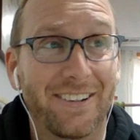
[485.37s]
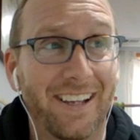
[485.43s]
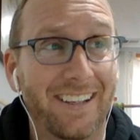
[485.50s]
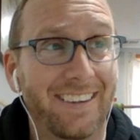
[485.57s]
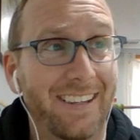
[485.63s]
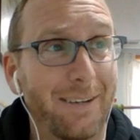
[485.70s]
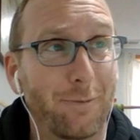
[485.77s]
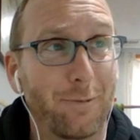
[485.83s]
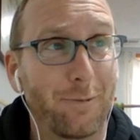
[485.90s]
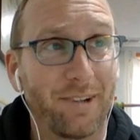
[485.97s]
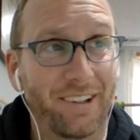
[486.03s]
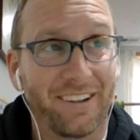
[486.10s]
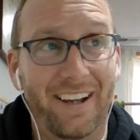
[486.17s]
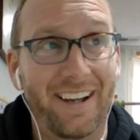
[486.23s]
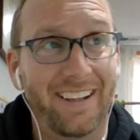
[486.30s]
that theme from me
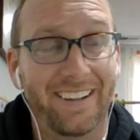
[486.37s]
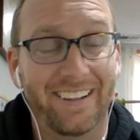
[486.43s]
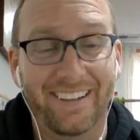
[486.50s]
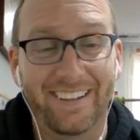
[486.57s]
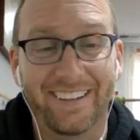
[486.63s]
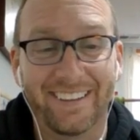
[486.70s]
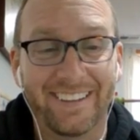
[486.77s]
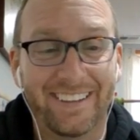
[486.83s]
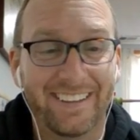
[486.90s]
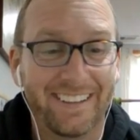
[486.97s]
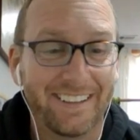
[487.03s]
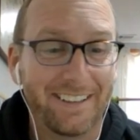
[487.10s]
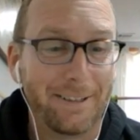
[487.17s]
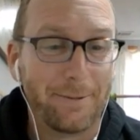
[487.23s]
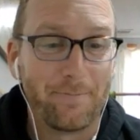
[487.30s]
a lot. Like,
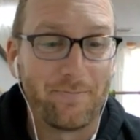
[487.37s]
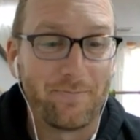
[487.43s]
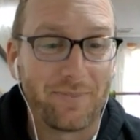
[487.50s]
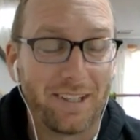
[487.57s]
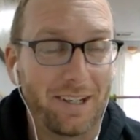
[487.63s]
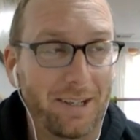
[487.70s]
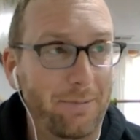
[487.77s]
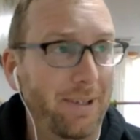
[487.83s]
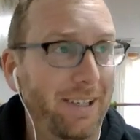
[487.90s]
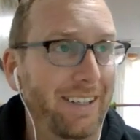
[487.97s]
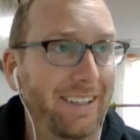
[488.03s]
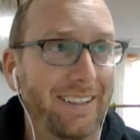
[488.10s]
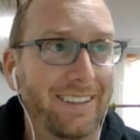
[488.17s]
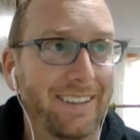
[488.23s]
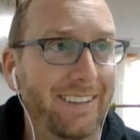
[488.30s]
I
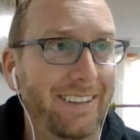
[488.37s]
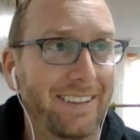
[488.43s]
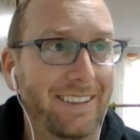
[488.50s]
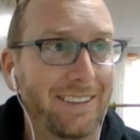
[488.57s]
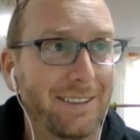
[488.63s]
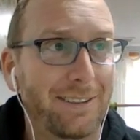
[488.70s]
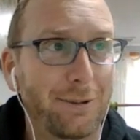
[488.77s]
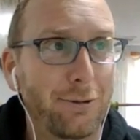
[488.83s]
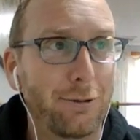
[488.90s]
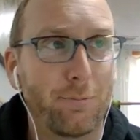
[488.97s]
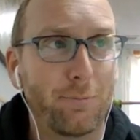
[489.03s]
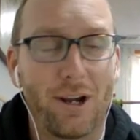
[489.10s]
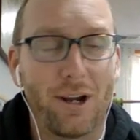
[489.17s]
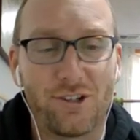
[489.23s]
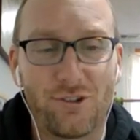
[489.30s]
mean, who
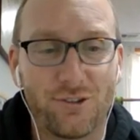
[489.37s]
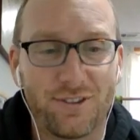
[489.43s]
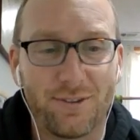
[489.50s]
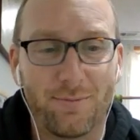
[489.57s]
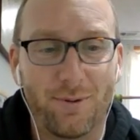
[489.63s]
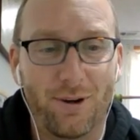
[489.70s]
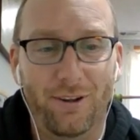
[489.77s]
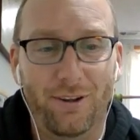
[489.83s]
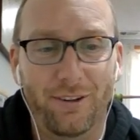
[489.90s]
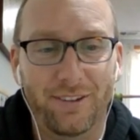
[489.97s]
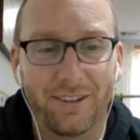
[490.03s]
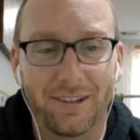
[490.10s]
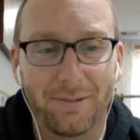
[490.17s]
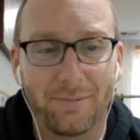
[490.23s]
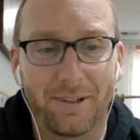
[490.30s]
pressures the ball
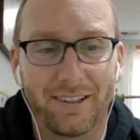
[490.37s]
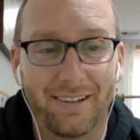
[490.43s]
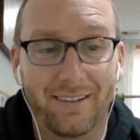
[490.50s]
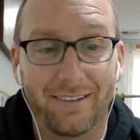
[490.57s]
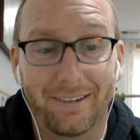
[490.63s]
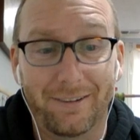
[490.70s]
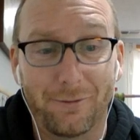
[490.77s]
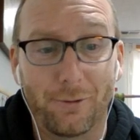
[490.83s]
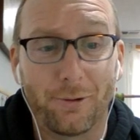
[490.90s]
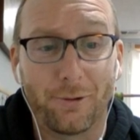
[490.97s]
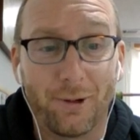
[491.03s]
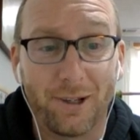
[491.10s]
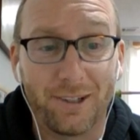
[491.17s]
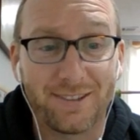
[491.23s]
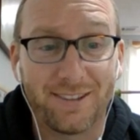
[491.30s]
in the Big Ten? Like
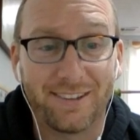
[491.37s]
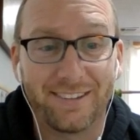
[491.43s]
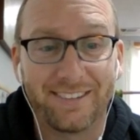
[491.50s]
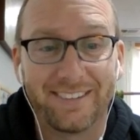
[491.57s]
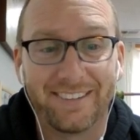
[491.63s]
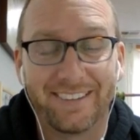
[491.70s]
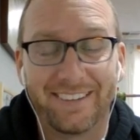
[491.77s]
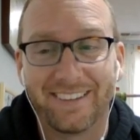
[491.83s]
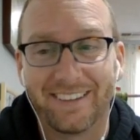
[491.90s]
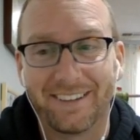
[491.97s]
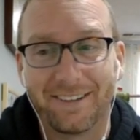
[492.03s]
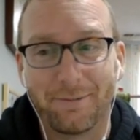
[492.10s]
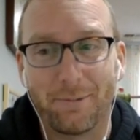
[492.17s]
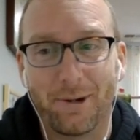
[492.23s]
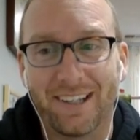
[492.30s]
Northwestern,
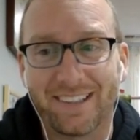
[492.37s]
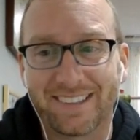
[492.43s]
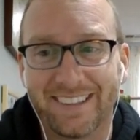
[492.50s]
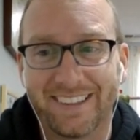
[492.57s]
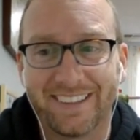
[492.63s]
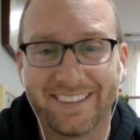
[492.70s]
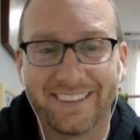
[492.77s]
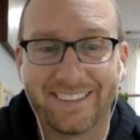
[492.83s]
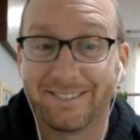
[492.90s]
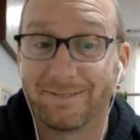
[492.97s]
Nebraska?